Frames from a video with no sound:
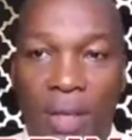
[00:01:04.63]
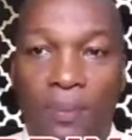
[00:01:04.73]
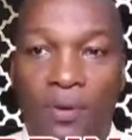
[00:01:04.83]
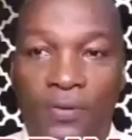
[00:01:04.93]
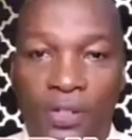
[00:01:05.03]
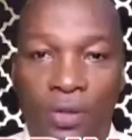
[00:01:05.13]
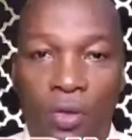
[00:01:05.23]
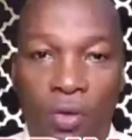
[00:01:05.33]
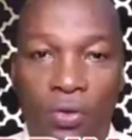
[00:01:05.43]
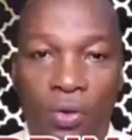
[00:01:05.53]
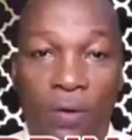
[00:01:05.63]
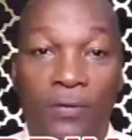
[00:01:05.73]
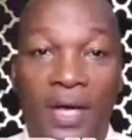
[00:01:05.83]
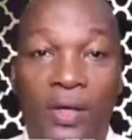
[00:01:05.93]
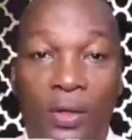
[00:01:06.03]
and professional growth
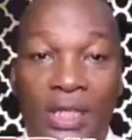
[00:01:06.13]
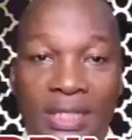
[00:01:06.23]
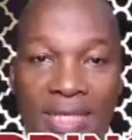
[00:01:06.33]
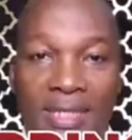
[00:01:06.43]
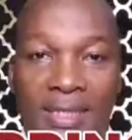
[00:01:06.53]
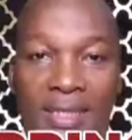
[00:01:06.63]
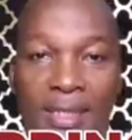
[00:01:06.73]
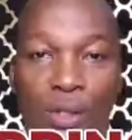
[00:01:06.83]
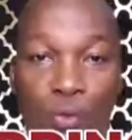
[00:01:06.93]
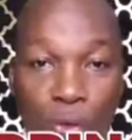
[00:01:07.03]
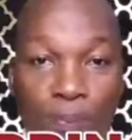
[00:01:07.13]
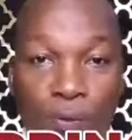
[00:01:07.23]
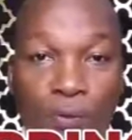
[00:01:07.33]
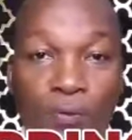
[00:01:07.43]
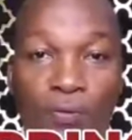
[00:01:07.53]
of educators to
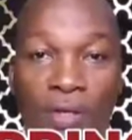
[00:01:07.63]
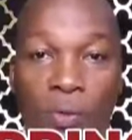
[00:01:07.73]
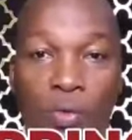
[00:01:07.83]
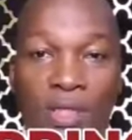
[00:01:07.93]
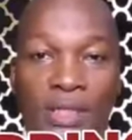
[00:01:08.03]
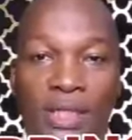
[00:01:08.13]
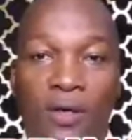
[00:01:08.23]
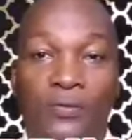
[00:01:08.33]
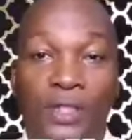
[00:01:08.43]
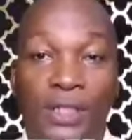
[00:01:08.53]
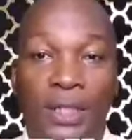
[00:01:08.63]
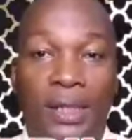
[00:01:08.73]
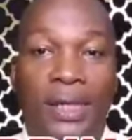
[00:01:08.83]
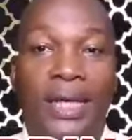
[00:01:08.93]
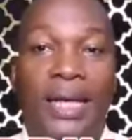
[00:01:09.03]
improve the quality of
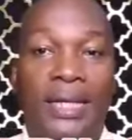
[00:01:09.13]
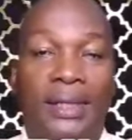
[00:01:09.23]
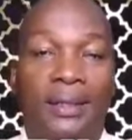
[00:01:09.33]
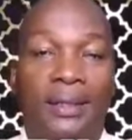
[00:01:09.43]
teaching and learning.